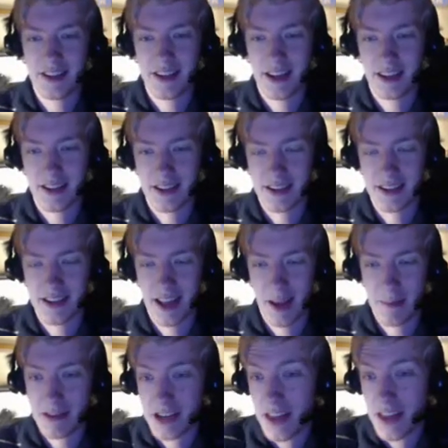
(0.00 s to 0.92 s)
dealt as
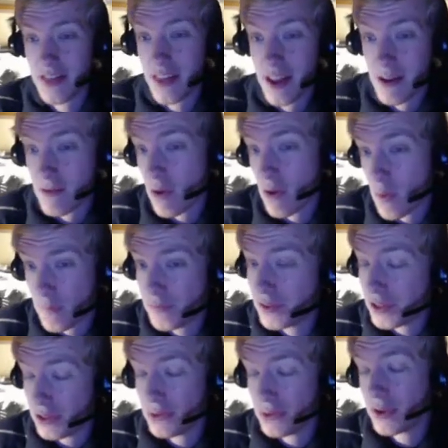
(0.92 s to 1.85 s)
damage, and then
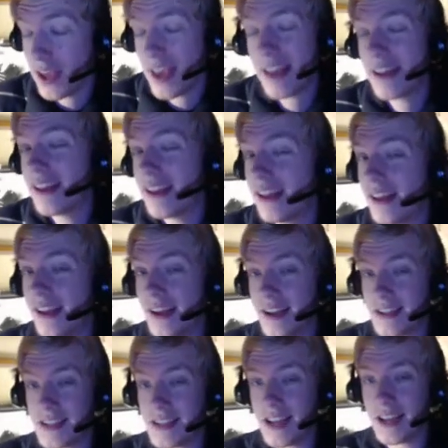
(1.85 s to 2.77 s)
hopefully you can
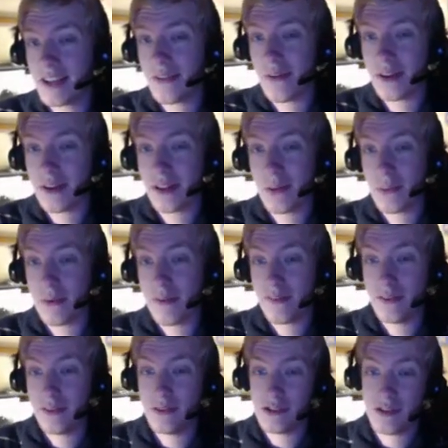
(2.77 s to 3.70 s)
attack directly with
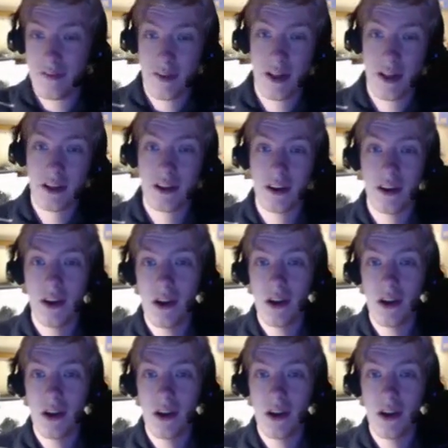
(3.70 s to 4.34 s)
Revolution Falcon,